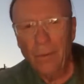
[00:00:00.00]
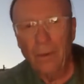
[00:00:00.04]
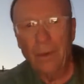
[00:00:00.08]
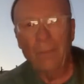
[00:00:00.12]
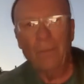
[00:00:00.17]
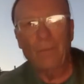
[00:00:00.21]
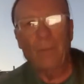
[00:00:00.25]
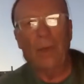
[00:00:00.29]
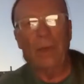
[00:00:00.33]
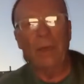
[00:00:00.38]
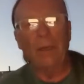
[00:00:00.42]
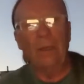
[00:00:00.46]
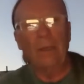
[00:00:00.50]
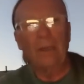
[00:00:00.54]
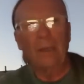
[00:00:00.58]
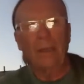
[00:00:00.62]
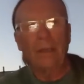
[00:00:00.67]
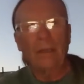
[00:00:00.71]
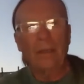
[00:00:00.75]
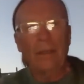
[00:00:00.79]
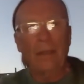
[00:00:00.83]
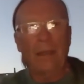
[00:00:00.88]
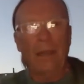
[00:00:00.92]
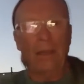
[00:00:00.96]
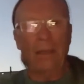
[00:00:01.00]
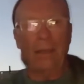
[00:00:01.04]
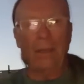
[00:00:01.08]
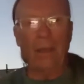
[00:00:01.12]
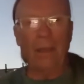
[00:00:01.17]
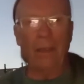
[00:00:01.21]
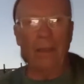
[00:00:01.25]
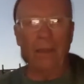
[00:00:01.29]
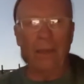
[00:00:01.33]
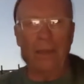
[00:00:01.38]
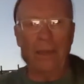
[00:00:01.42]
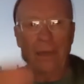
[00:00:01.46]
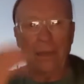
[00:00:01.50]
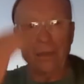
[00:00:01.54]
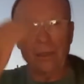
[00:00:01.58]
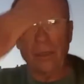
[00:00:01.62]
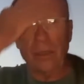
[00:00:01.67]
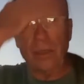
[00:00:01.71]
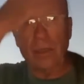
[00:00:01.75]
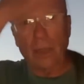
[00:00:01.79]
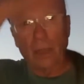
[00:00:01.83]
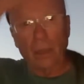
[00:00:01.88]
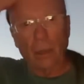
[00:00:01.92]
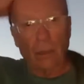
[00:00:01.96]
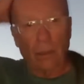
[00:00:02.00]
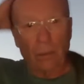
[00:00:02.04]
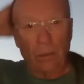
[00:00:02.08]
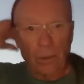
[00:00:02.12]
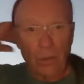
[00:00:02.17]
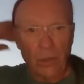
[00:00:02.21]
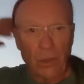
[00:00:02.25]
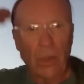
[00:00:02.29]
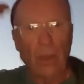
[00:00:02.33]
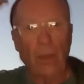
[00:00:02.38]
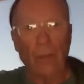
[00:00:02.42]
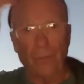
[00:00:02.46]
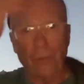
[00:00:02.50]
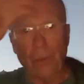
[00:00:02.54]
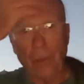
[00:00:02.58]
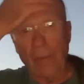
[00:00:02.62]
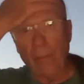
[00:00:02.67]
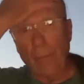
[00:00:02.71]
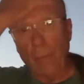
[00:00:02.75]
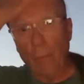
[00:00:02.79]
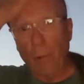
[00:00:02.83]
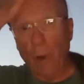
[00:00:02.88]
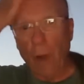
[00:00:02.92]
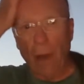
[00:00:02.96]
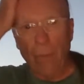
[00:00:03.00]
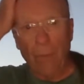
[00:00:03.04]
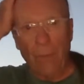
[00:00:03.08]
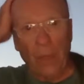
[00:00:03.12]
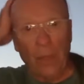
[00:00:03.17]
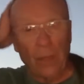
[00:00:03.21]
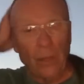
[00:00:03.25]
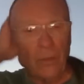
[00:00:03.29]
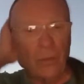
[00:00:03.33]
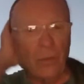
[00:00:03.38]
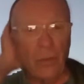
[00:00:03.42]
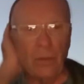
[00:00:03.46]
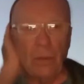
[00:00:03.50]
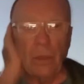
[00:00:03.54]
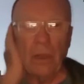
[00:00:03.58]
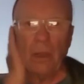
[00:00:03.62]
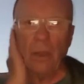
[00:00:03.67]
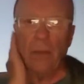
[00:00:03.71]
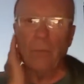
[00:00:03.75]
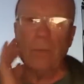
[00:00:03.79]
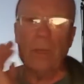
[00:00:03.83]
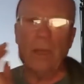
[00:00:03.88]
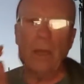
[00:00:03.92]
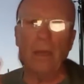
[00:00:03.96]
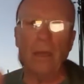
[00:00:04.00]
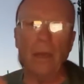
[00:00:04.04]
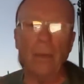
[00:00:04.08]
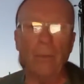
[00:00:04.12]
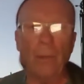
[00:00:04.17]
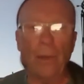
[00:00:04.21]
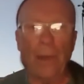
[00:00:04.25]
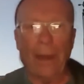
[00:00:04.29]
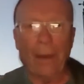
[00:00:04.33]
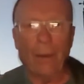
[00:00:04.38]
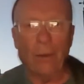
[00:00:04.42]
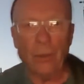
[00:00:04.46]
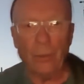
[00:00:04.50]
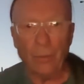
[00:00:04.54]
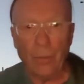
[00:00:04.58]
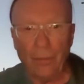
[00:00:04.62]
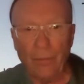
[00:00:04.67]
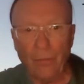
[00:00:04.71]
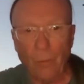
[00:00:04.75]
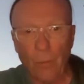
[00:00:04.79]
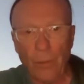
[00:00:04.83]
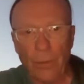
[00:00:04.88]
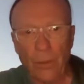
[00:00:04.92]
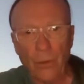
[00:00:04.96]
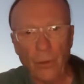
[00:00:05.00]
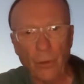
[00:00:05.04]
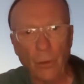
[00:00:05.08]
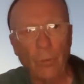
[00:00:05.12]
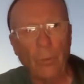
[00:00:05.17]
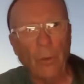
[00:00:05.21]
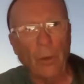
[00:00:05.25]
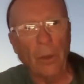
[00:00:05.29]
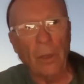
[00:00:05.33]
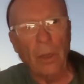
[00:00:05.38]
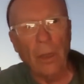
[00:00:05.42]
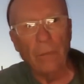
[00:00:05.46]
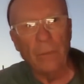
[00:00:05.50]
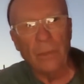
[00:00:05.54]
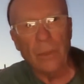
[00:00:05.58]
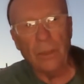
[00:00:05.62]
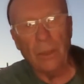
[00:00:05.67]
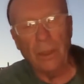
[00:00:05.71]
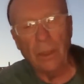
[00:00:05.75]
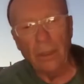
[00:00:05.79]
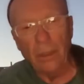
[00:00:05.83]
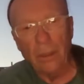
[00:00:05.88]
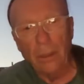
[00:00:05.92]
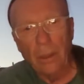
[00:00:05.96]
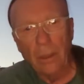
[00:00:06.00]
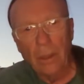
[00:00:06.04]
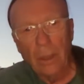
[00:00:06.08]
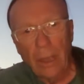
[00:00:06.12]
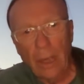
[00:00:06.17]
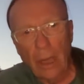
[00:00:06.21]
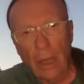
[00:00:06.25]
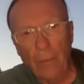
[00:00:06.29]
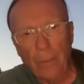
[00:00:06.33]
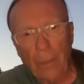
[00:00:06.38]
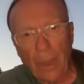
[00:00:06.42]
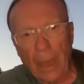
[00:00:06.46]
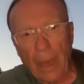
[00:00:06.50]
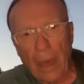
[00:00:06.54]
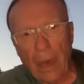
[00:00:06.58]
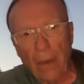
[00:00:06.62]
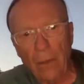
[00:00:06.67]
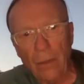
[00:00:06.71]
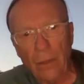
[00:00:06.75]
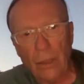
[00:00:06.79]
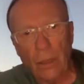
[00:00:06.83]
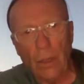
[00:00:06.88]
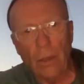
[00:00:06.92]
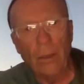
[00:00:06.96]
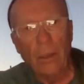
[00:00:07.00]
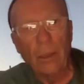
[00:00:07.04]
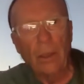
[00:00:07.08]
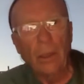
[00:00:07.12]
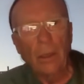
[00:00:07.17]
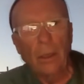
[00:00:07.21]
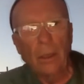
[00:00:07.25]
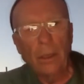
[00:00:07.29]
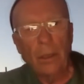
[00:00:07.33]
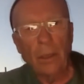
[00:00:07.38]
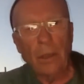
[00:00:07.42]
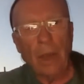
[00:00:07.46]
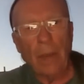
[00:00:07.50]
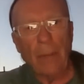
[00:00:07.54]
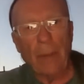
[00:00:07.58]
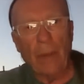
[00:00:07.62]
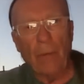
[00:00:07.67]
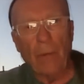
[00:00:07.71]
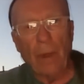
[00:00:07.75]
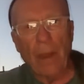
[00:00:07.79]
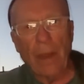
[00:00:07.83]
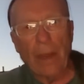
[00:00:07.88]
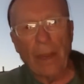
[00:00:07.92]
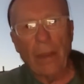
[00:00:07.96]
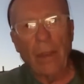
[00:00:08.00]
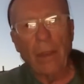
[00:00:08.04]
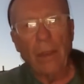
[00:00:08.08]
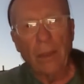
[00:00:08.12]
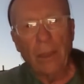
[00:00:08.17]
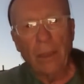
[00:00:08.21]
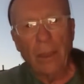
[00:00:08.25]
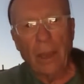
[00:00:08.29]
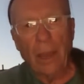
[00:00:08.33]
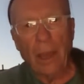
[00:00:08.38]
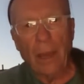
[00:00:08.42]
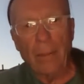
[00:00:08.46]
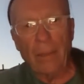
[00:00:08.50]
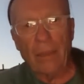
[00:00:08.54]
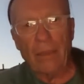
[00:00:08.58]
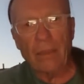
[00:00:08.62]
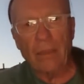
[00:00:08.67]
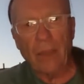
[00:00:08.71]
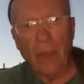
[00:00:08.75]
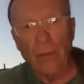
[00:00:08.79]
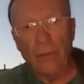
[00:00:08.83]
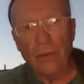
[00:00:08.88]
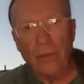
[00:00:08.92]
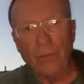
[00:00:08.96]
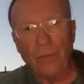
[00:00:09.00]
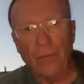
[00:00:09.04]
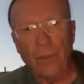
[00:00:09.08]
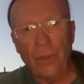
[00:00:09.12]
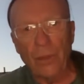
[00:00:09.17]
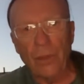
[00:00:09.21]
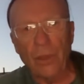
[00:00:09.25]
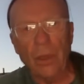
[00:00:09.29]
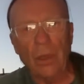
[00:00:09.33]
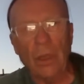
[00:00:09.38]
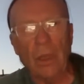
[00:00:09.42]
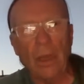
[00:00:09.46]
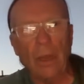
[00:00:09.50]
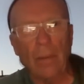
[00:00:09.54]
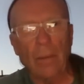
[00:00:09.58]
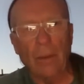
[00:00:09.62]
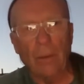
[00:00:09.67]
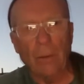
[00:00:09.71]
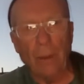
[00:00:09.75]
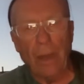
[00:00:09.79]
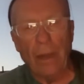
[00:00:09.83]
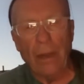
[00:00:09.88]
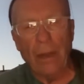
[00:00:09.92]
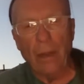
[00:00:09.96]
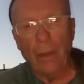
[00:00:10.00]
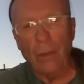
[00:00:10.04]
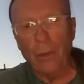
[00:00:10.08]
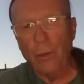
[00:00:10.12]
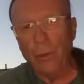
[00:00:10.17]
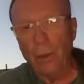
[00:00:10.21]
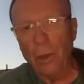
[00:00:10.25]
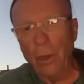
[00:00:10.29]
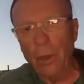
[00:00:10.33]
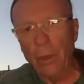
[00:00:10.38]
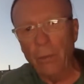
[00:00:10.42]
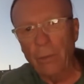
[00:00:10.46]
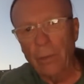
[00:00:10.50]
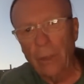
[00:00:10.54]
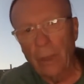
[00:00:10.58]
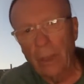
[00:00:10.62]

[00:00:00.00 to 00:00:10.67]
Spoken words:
but and it's still if you have a problem, it could be a couple hours before the trooper comes to help you out. So you got to be ready. You got to be self-sufficient. You got to be ready on your own.